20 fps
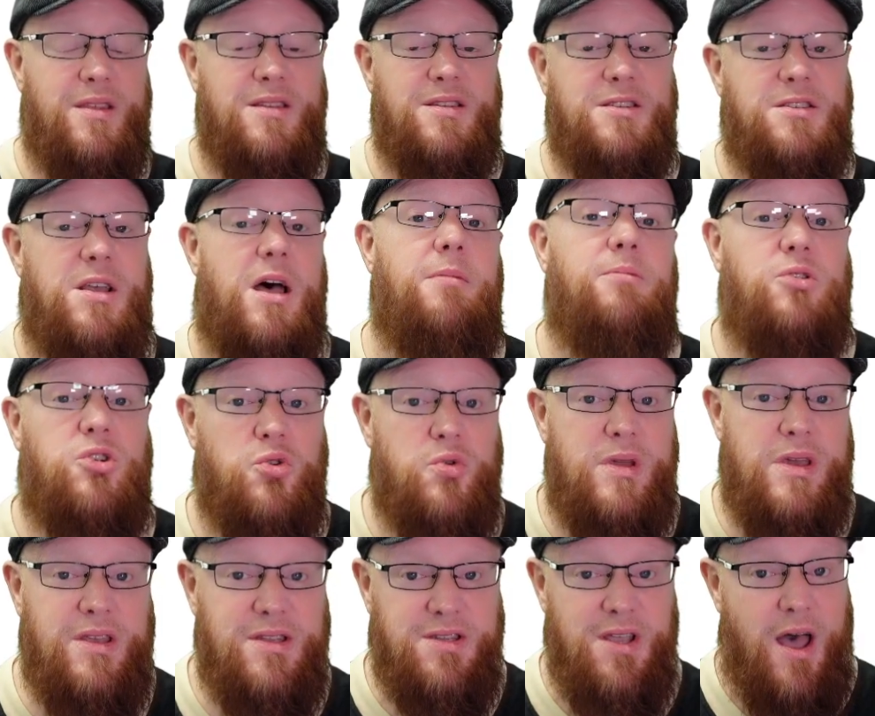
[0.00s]

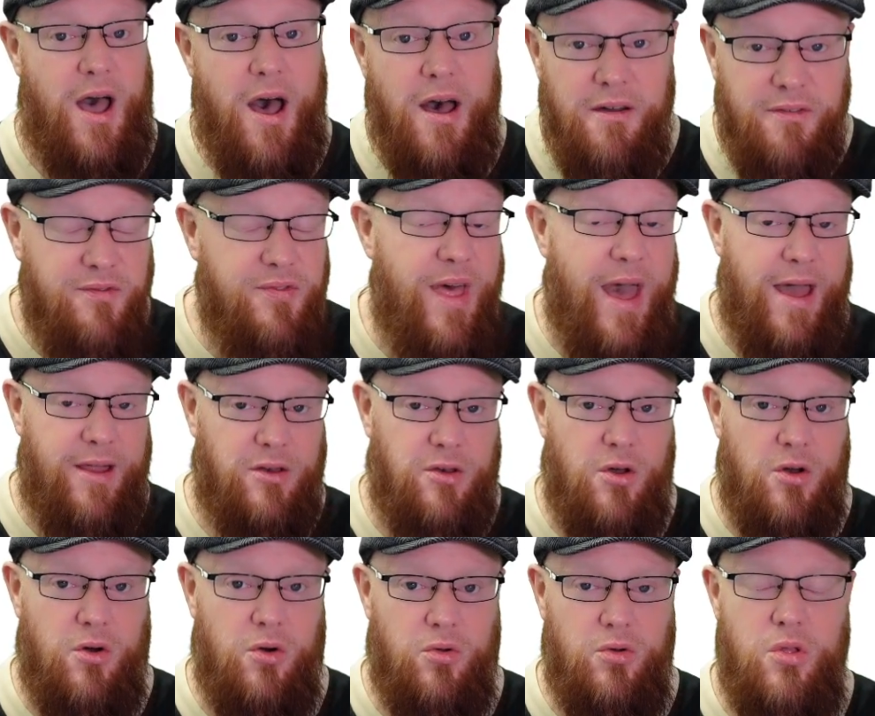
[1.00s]
subtrees of that
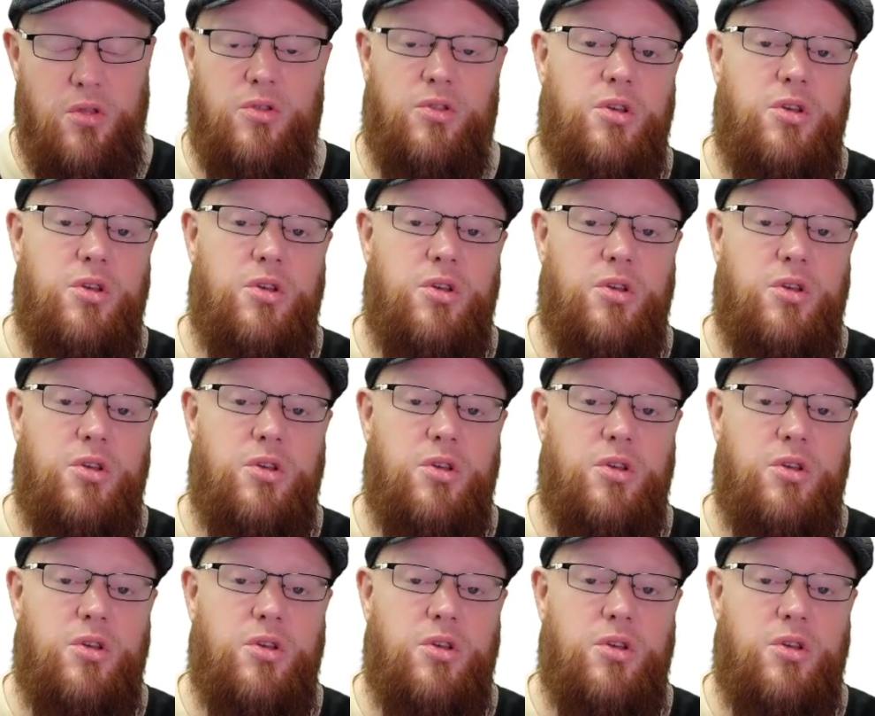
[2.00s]
node,